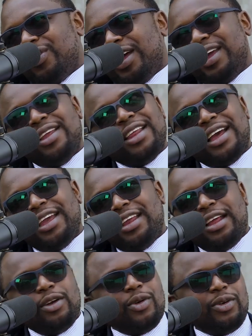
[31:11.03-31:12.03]

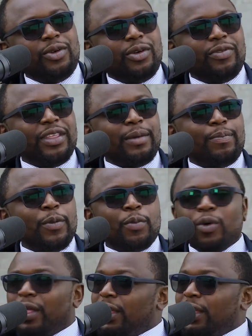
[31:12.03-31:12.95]
I don't know if there are people who are